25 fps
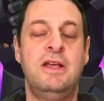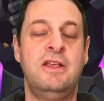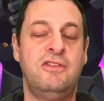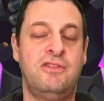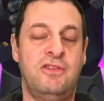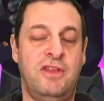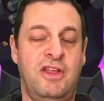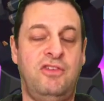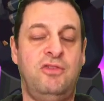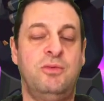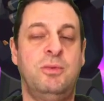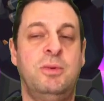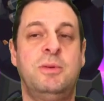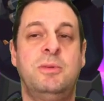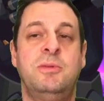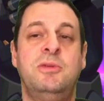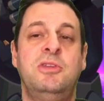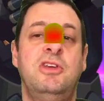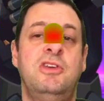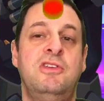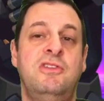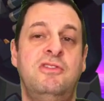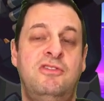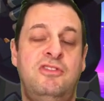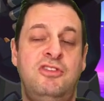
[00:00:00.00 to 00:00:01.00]
So that's what we're going to
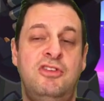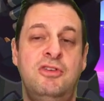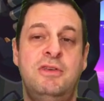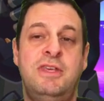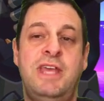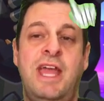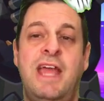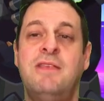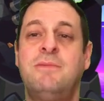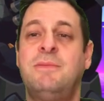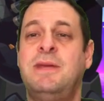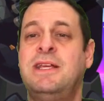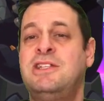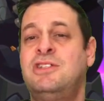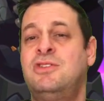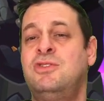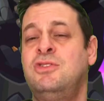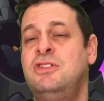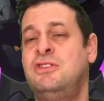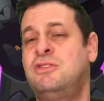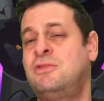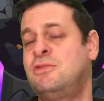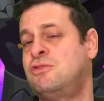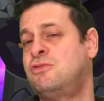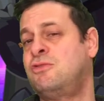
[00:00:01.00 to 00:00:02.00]
use in two games. Make sure
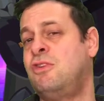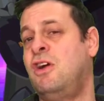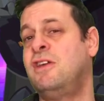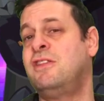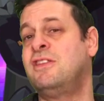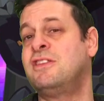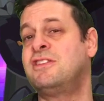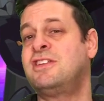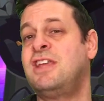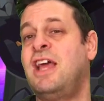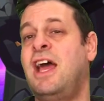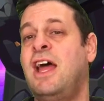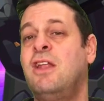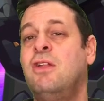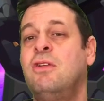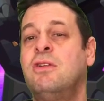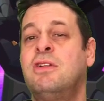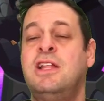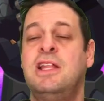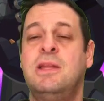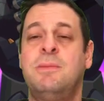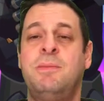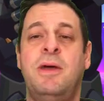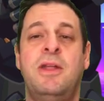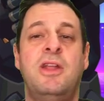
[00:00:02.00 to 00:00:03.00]
you subscribe to the channel,
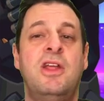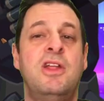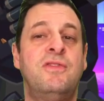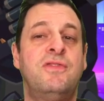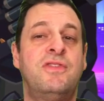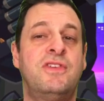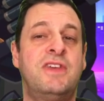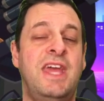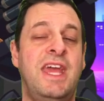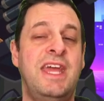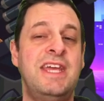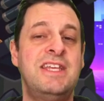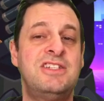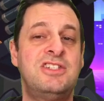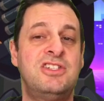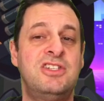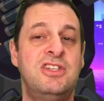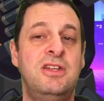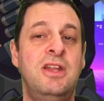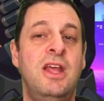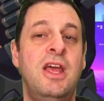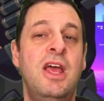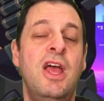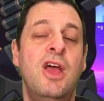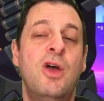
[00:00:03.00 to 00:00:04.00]
click the bell
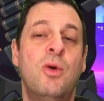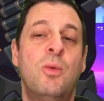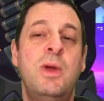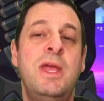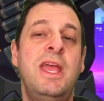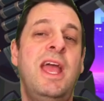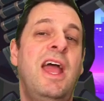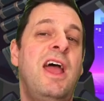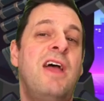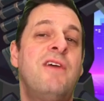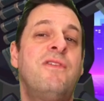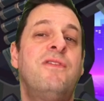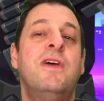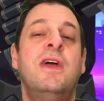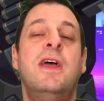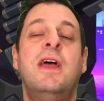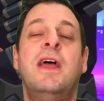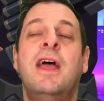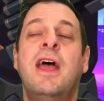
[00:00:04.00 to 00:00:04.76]
notification. We have